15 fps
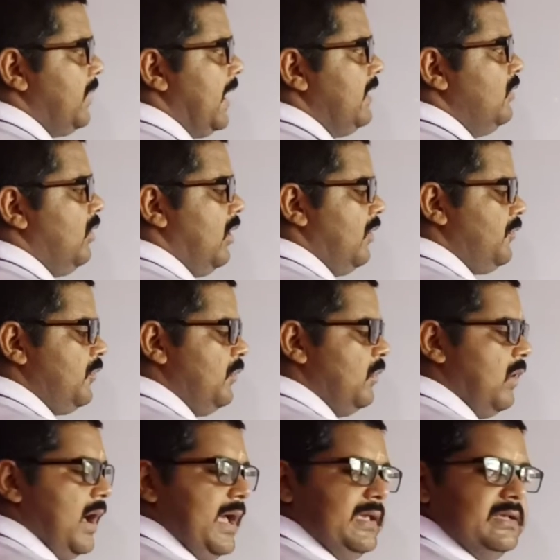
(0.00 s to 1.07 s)
value of
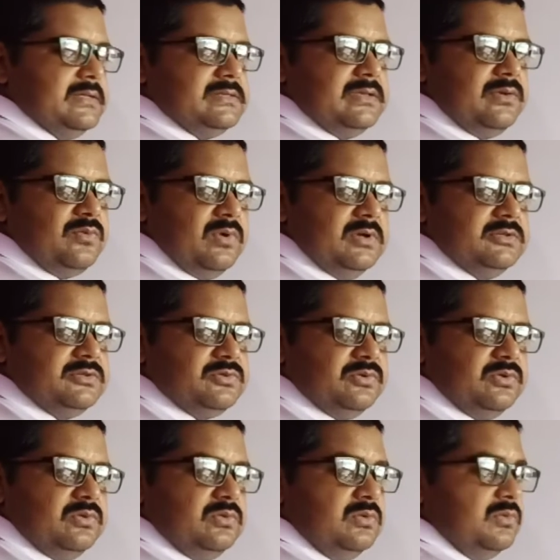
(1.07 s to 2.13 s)
y is equal
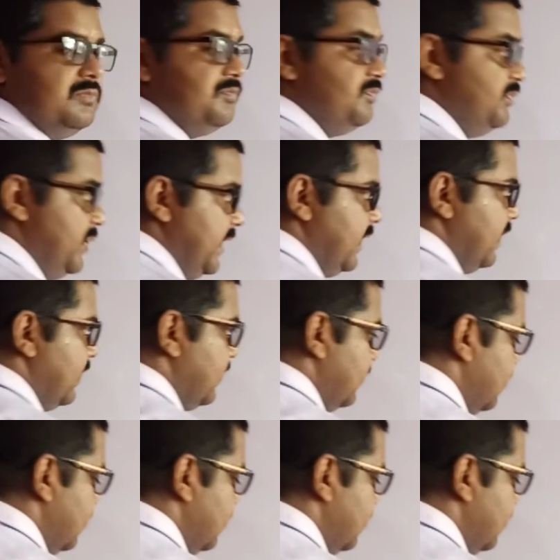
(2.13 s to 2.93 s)
to b,